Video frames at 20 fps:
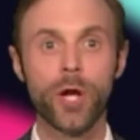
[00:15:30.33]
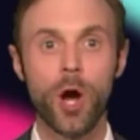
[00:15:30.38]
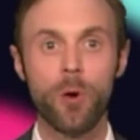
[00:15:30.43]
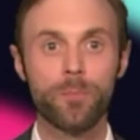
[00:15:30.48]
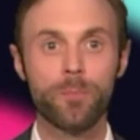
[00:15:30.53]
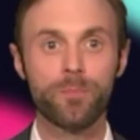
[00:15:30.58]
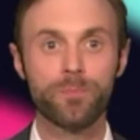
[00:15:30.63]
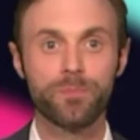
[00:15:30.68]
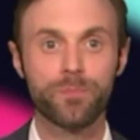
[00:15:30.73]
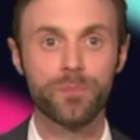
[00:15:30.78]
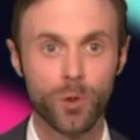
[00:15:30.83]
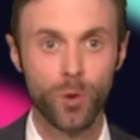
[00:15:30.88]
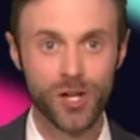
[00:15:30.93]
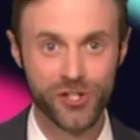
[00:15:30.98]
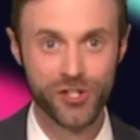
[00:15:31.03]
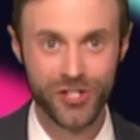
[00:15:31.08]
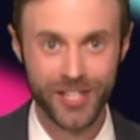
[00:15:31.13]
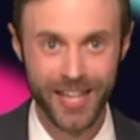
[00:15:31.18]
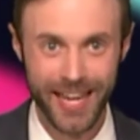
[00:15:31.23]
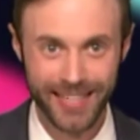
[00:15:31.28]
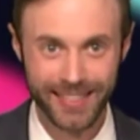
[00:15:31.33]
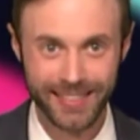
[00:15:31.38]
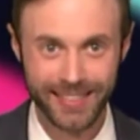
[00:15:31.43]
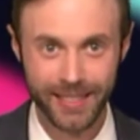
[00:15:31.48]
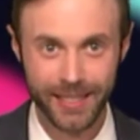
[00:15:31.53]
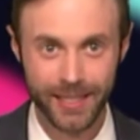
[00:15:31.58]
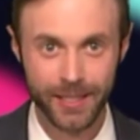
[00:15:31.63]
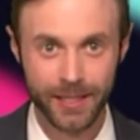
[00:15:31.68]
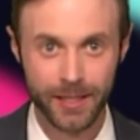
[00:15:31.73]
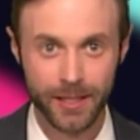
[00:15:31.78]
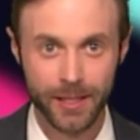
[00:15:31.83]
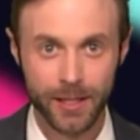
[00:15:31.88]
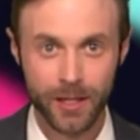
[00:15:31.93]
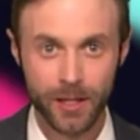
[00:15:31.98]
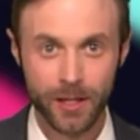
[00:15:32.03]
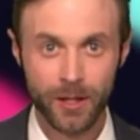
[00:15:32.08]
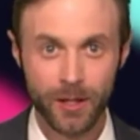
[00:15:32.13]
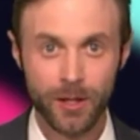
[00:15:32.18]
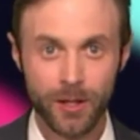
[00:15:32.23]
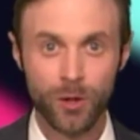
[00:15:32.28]
Here we go. Question 18.
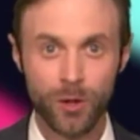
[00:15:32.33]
